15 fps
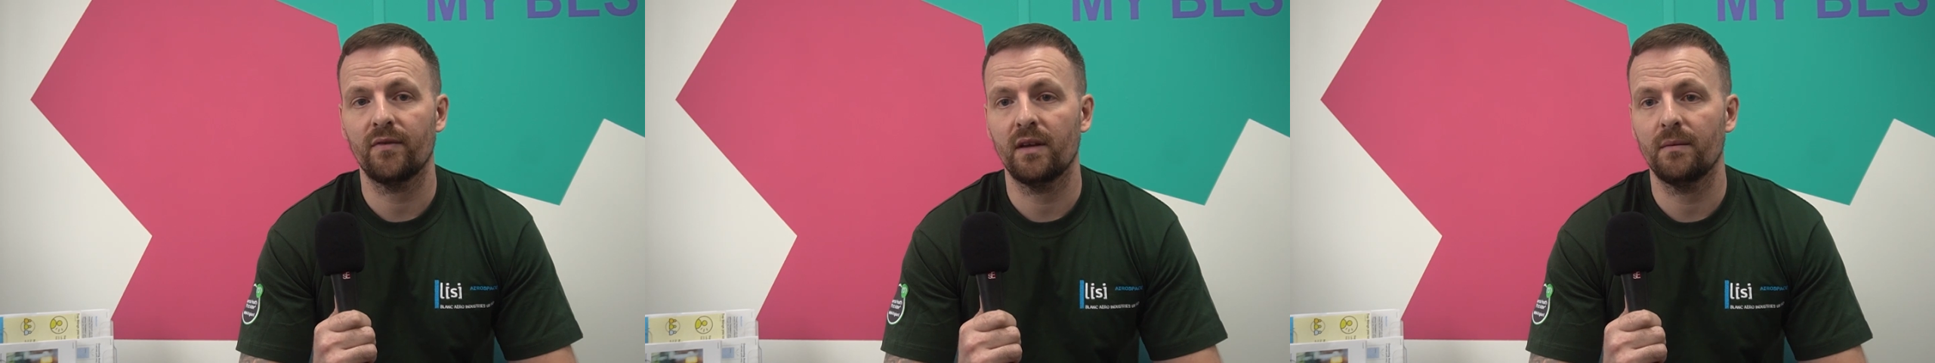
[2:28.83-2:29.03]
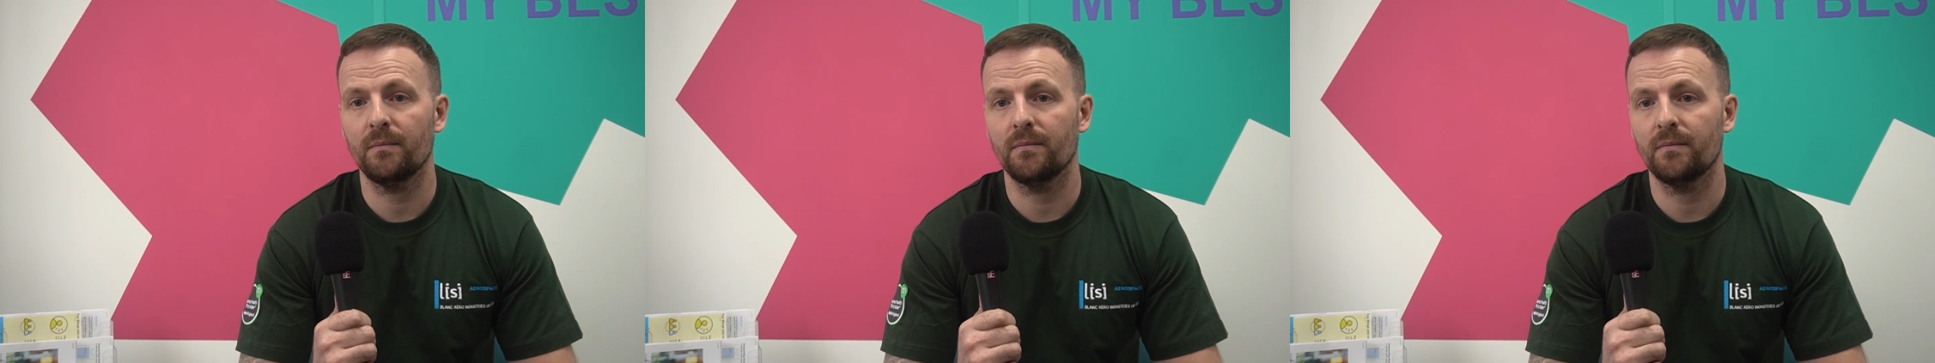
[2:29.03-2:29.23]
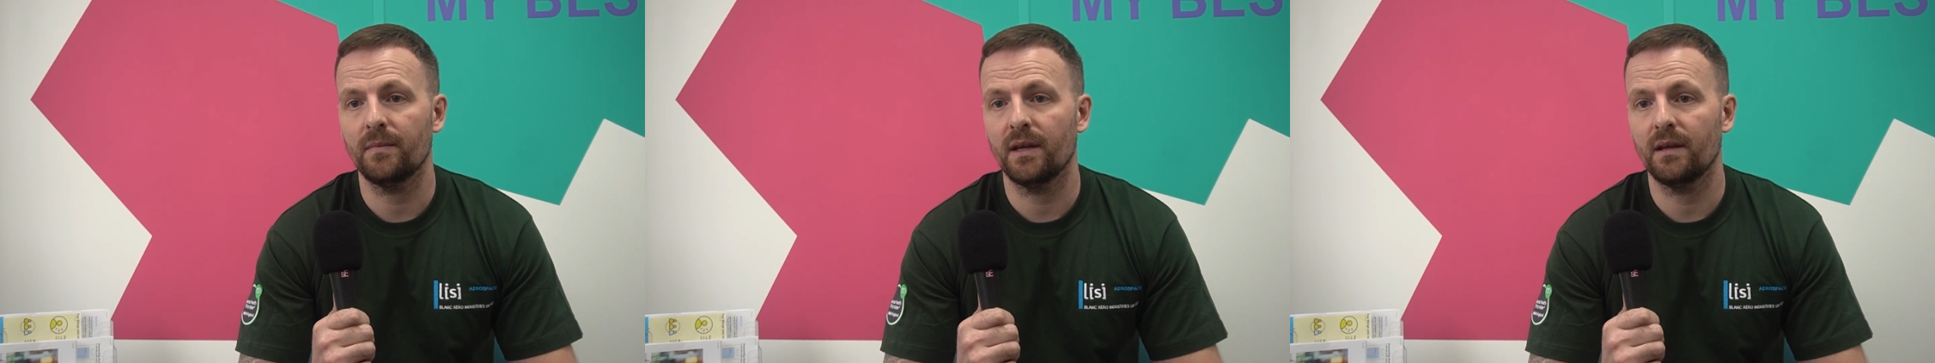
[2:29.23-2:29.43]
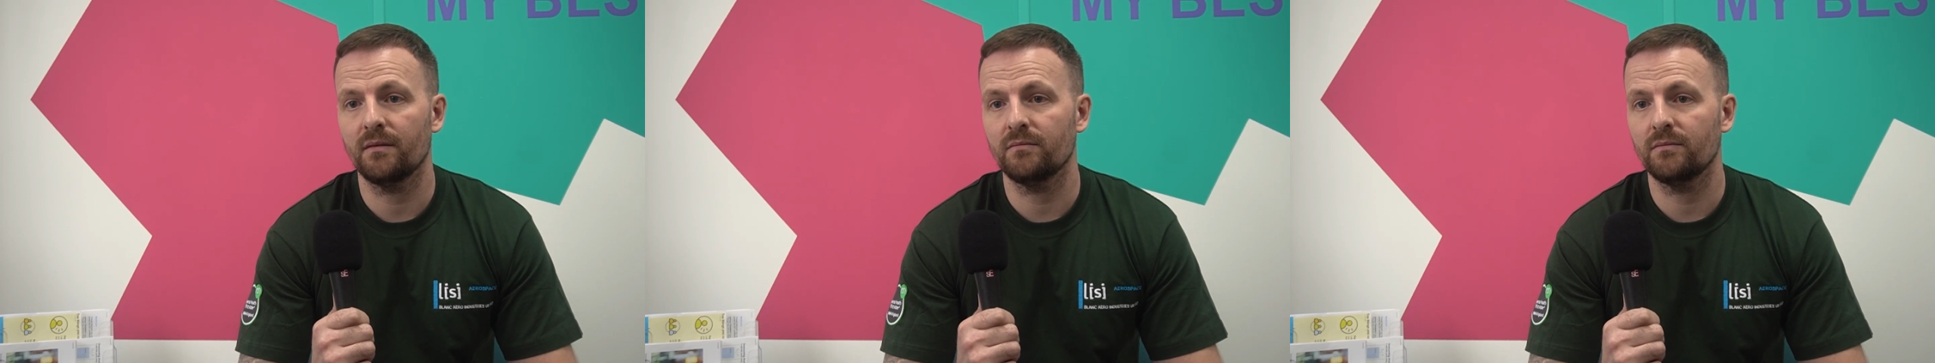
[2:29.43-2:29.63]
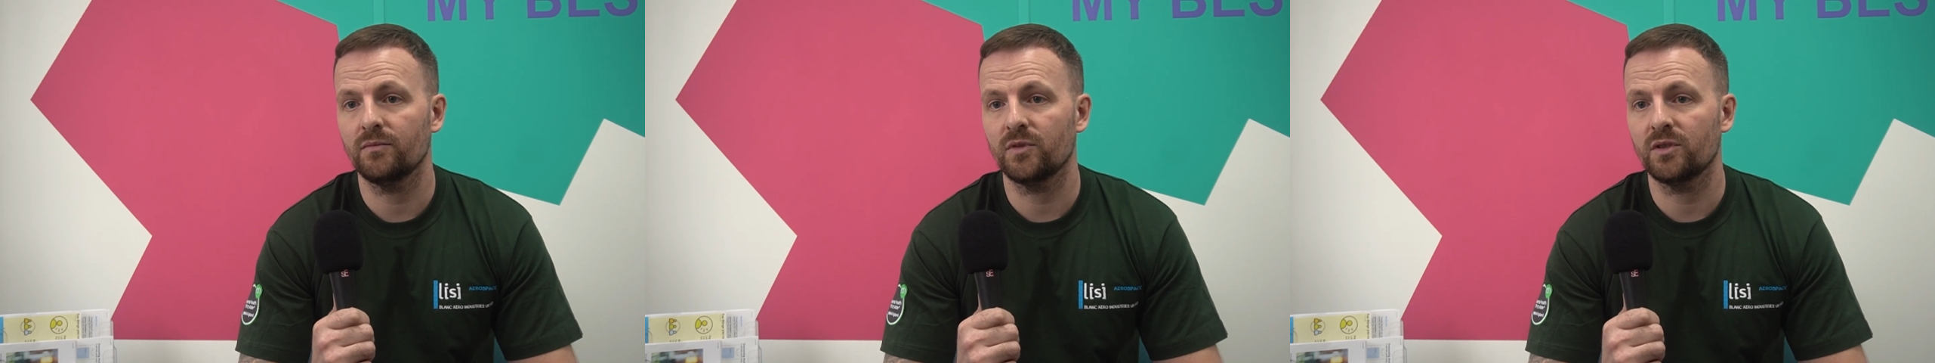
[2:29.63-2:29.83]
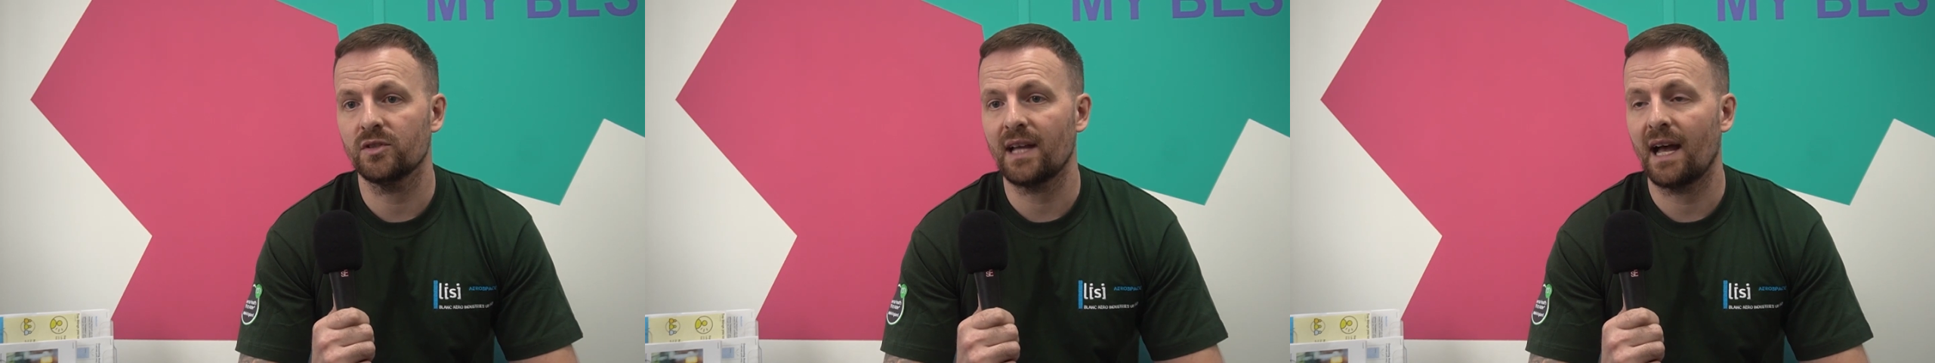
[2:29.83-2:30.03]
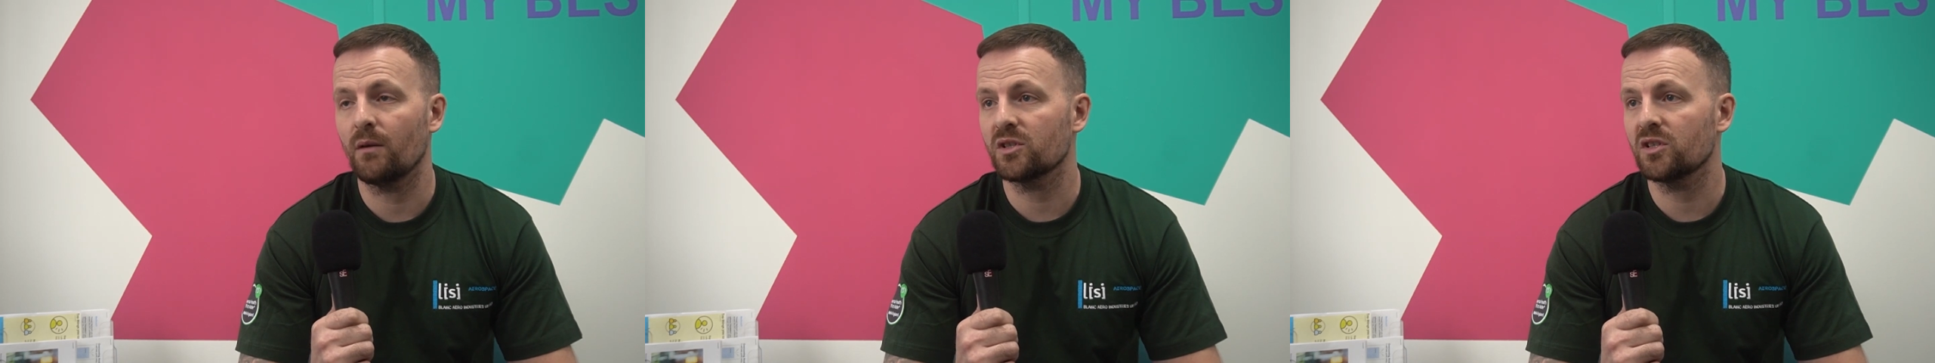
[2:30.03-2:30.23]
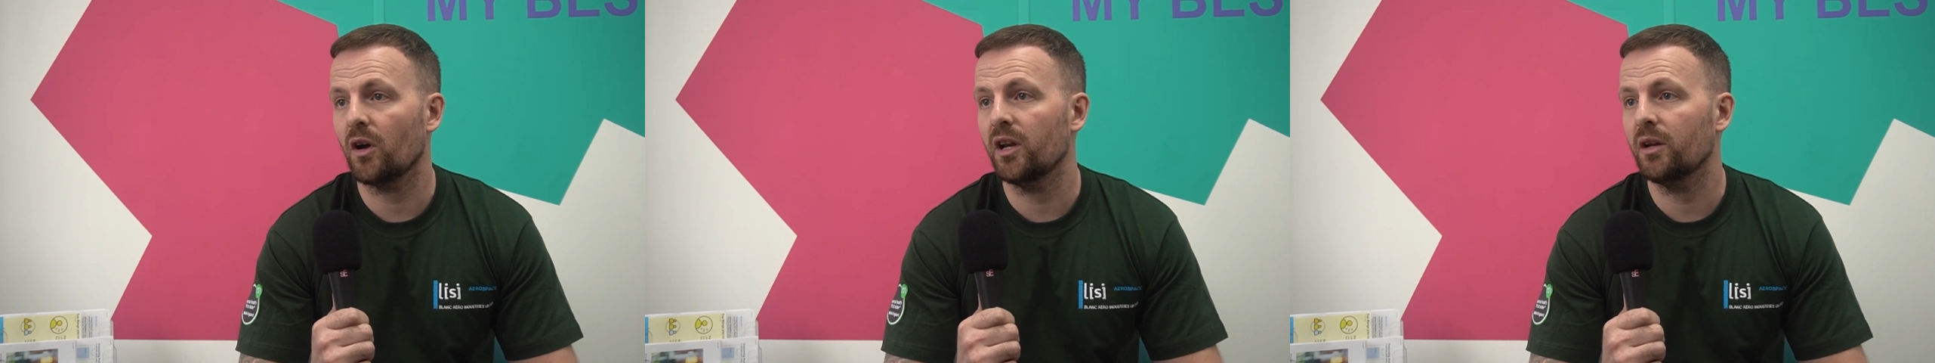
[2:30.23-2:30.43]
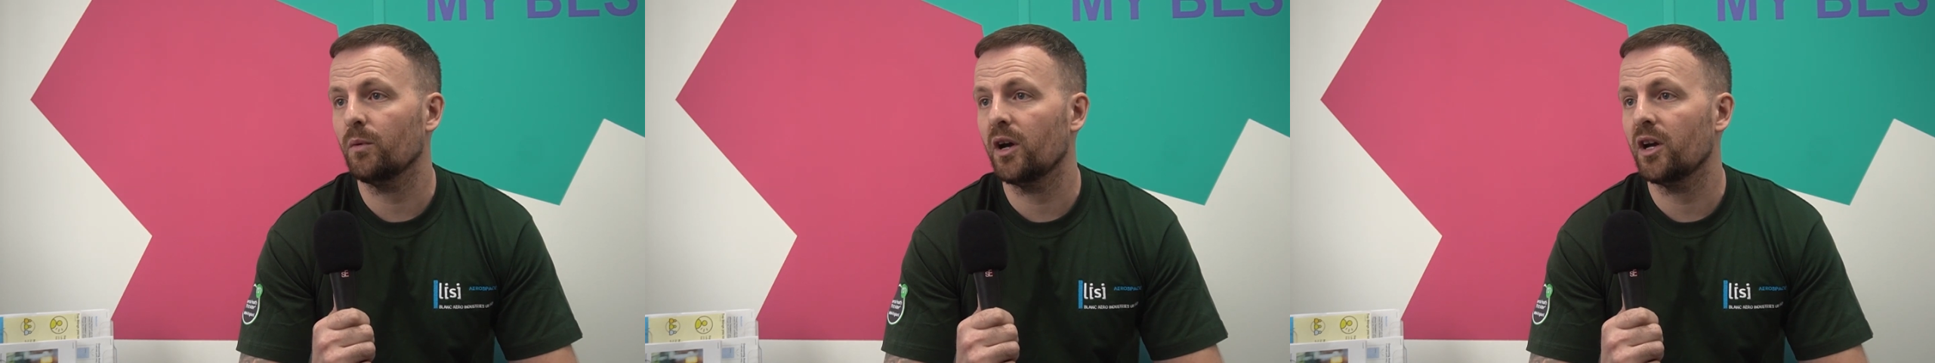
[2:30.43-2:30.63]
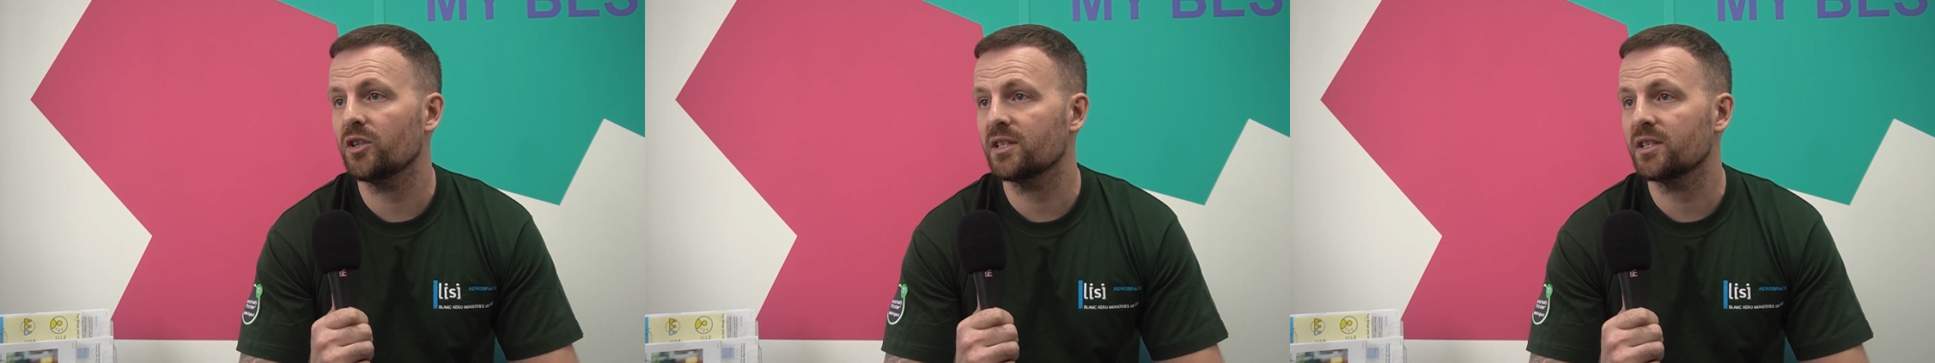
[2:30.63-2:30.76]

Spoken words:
him just outside of work,